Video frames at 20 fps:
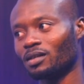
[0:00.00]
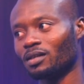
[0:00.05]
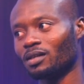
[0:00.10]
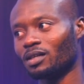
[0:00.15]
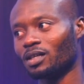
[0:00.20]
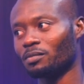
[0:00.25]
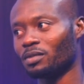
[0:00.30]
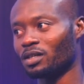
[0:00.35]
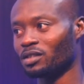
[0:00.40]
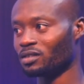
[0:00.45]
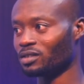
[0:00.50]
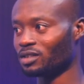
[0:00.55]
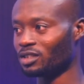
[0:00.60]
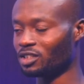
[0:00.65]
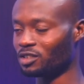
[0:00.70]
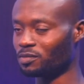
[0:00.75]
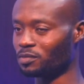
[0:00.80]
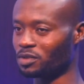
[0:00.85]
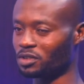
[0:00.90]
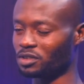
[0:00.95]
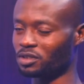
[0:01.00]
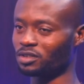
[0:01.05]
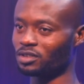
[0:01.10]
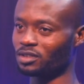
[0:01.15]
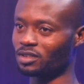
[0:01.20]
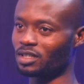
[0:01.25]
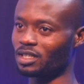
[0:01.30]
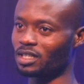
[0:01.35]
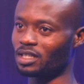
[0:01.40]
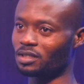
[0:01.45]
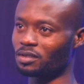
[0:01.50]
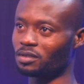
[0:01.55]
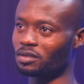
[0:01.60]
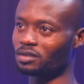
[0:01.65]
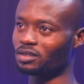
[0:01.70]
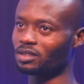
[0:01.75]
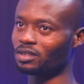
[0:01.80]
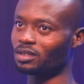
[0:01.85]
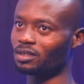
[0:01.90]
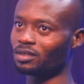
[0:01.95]
about 6 months, I
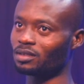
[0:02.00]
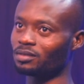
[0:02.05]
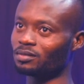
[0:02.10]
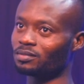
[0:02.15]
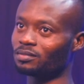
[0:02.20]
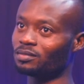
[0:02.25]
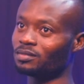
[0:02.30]
got a